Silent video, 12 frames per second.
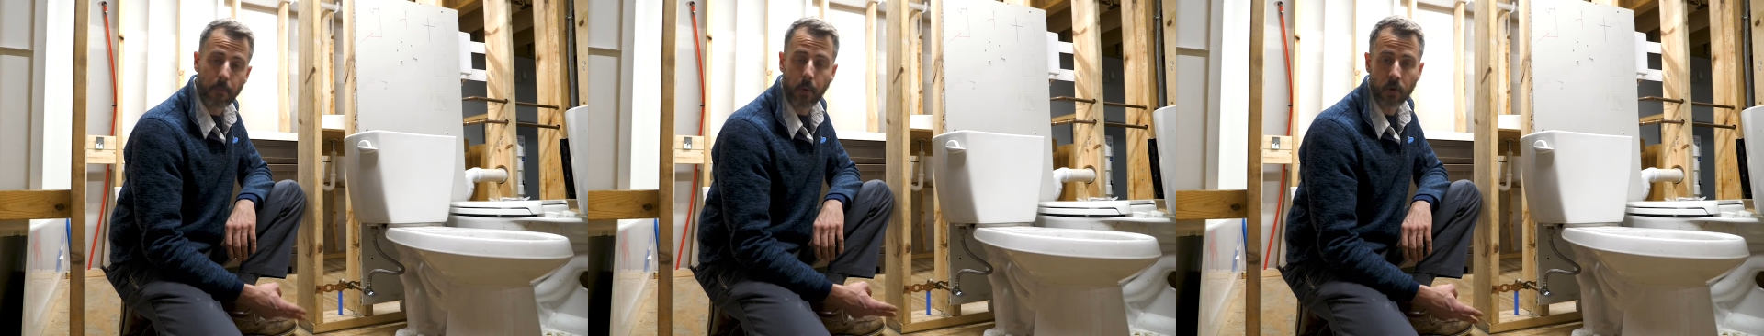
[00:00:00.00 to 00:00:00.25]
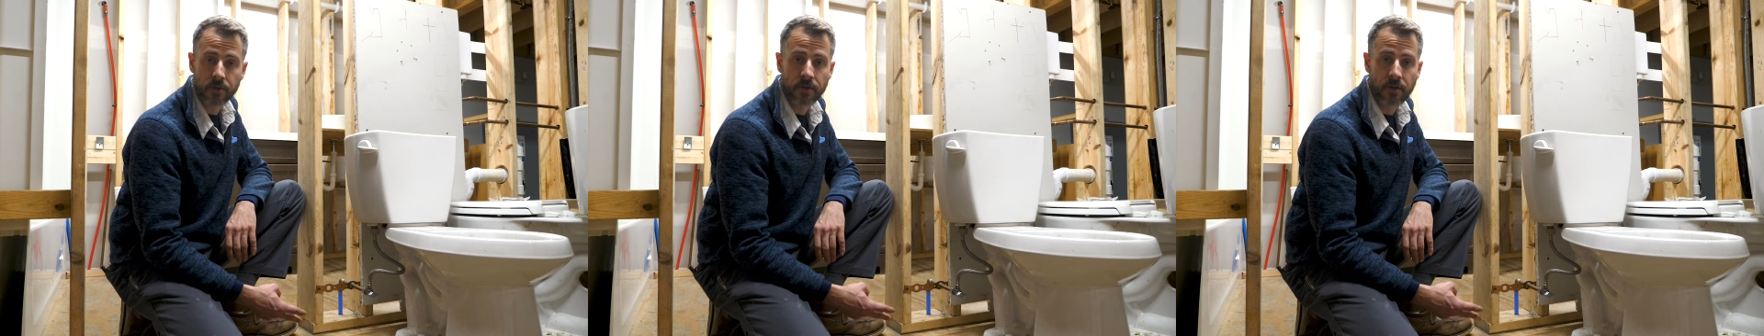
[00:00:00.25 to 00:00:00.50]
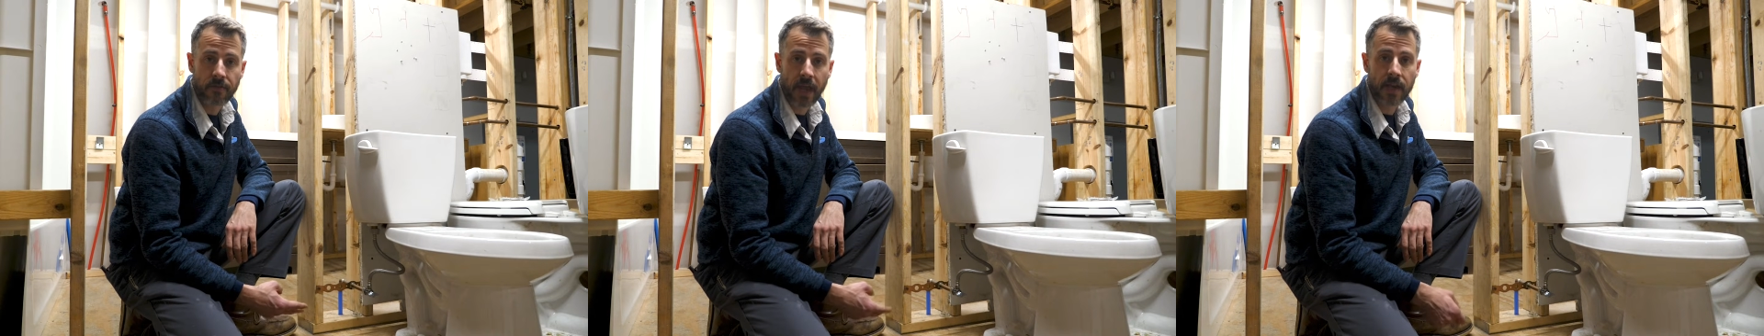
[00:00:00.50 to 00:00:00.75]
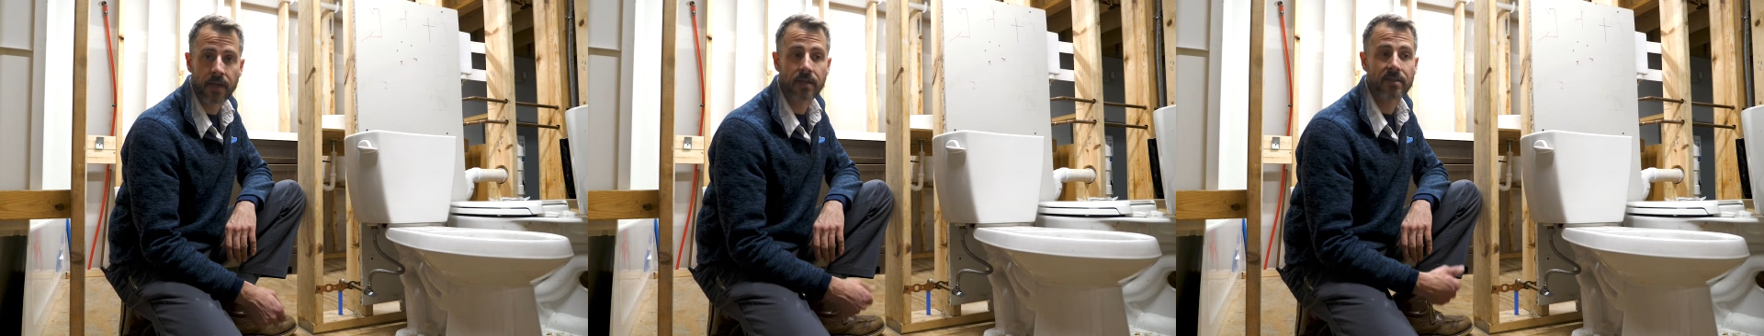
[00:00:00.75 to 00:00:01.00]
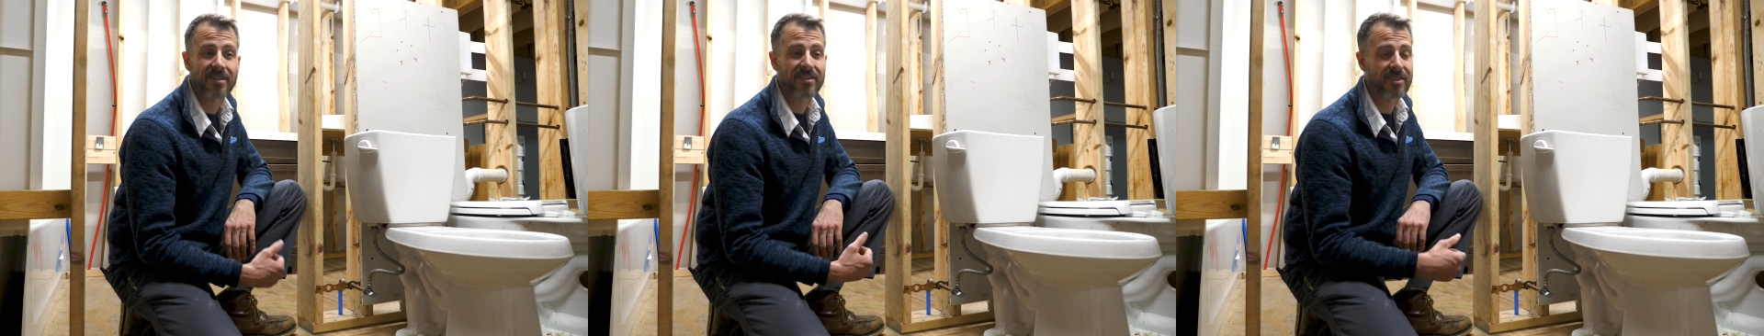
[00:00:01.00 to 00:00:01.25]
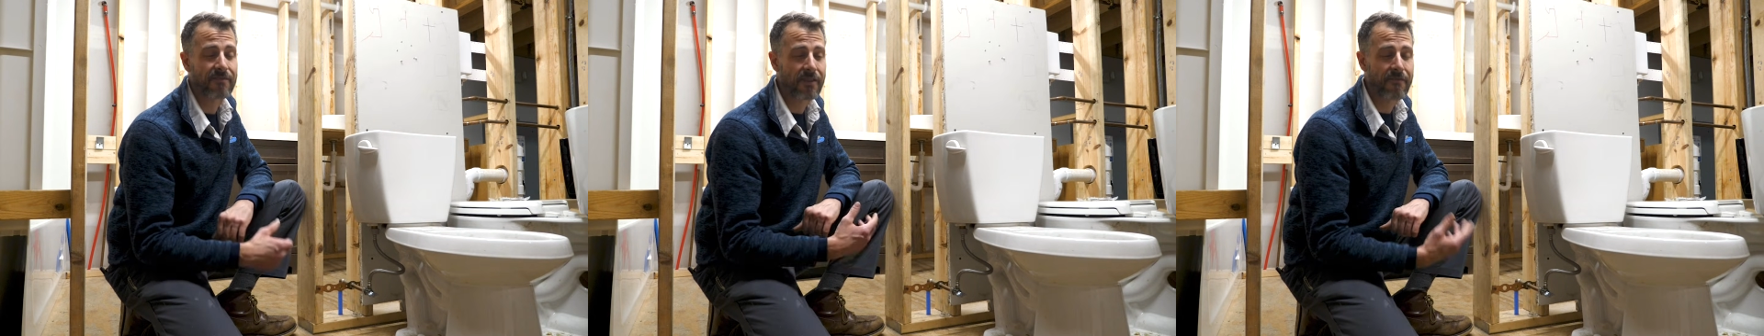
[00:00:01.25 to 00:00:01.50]
portion of that
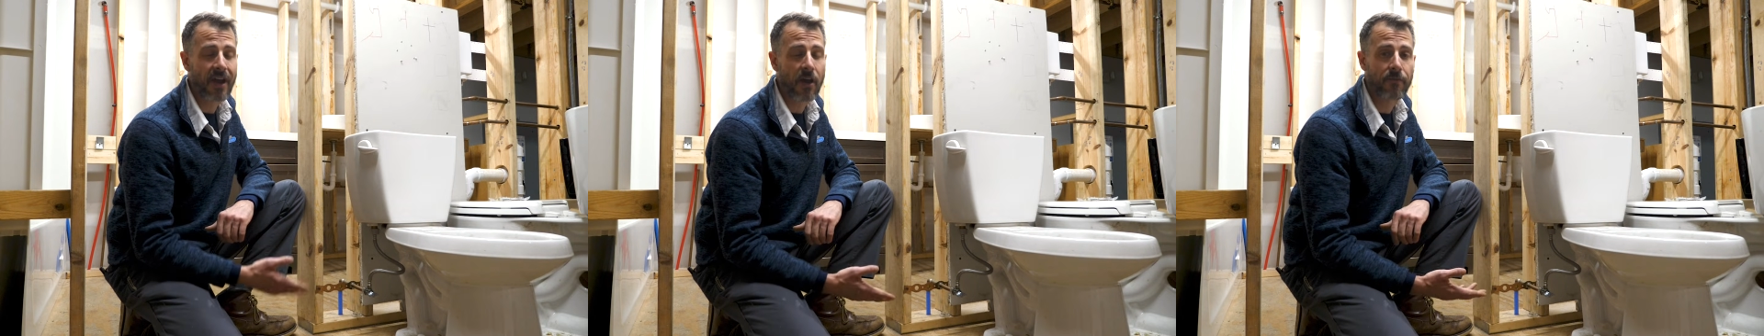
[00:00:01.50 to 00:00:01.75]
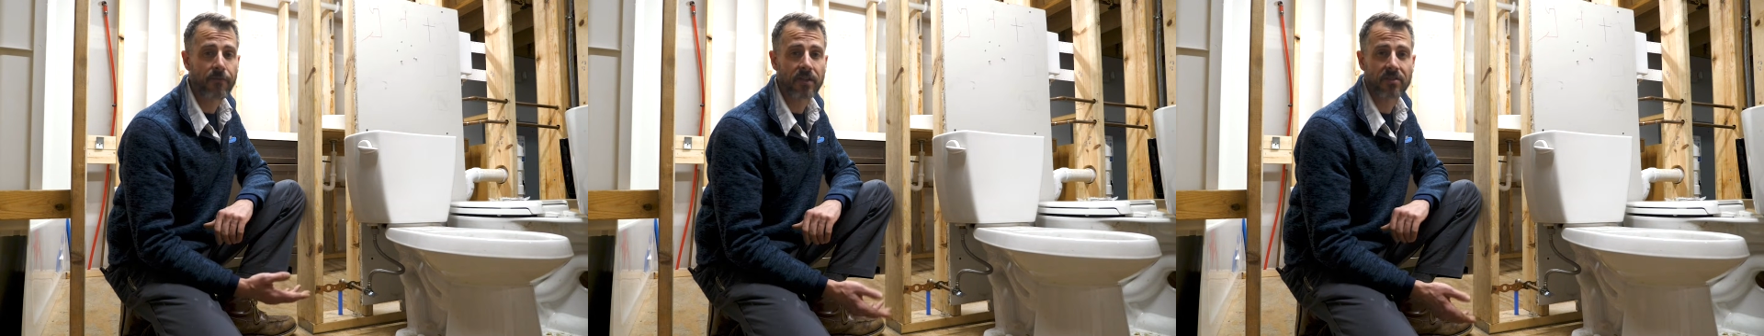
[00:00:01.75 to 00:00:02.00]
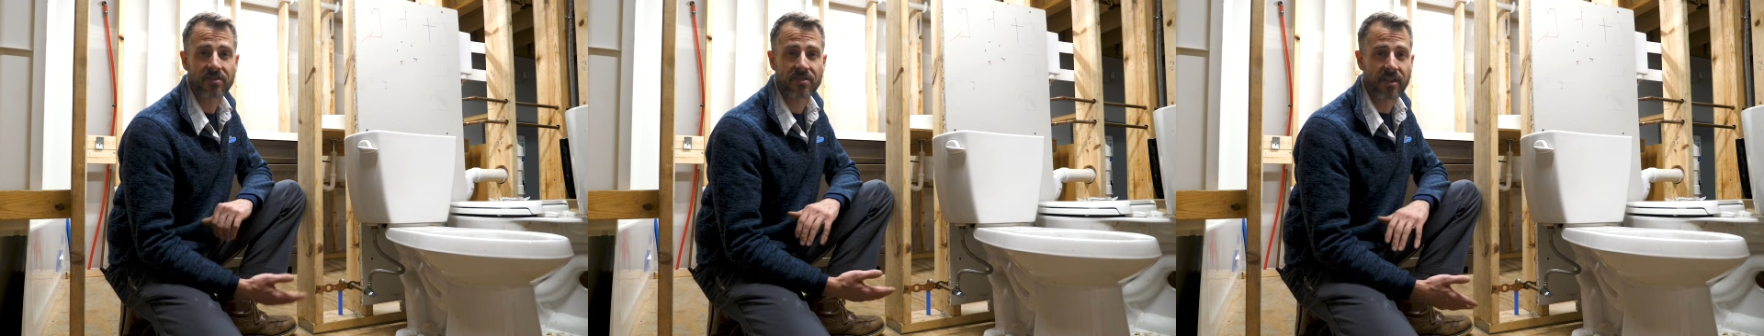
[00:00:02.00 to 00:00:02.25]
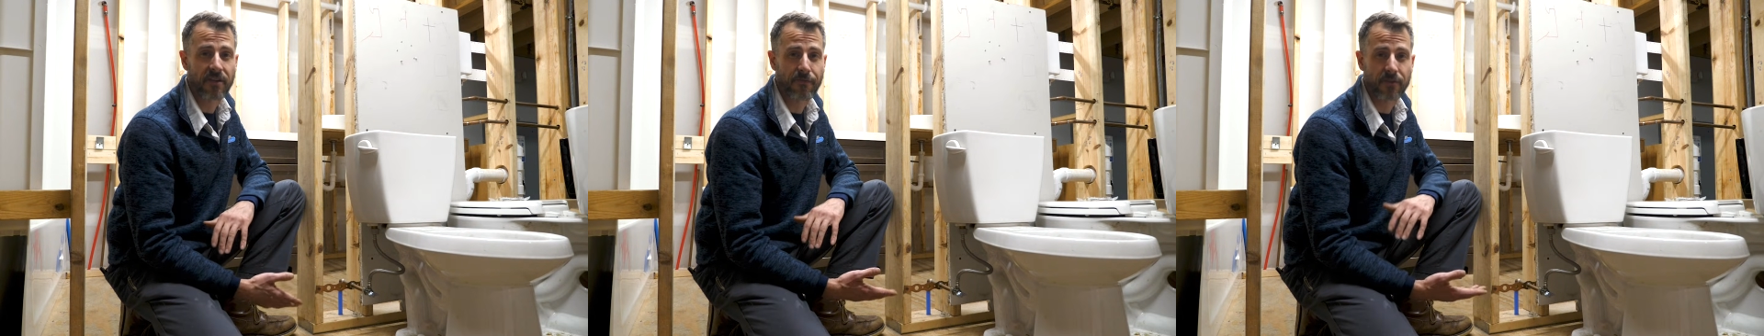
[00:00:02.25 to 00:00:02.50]
is if the valve feels stiff